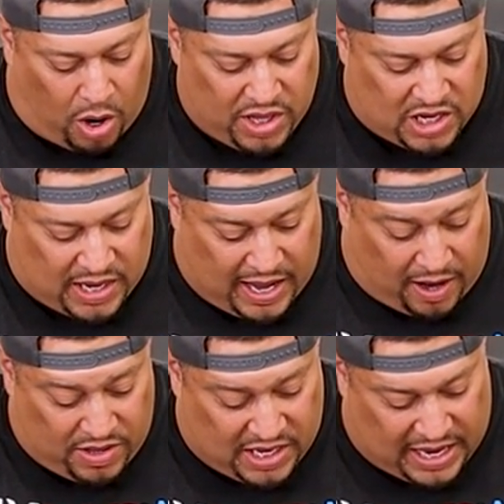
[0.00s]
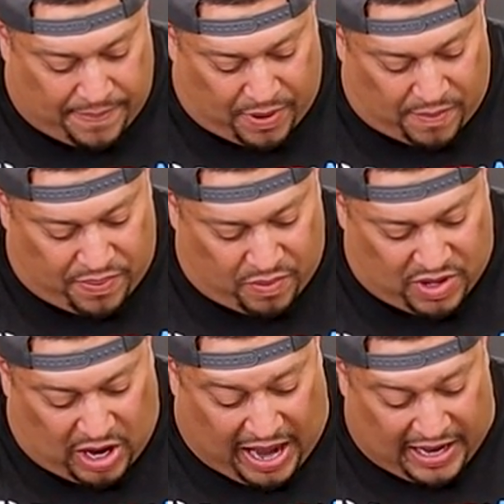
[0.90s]
On this on this A pump
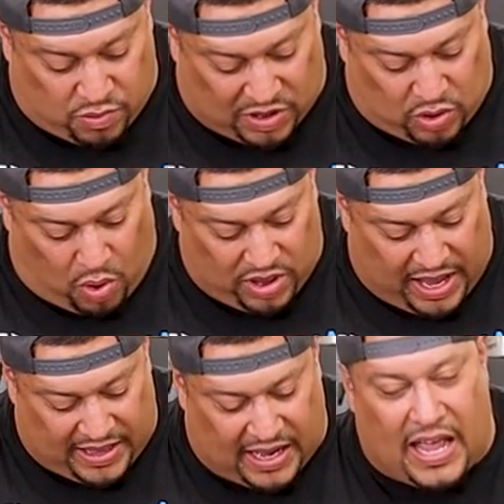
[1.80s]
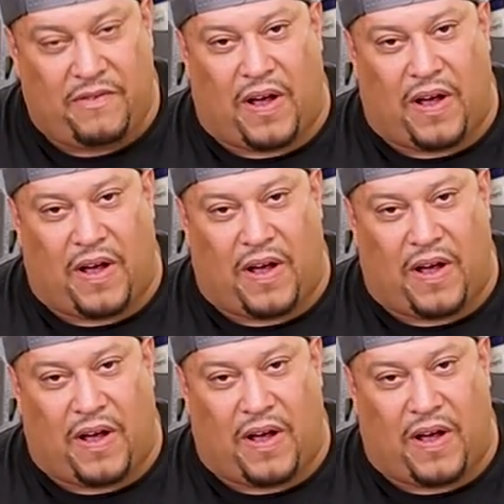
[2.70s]
has what's called a delay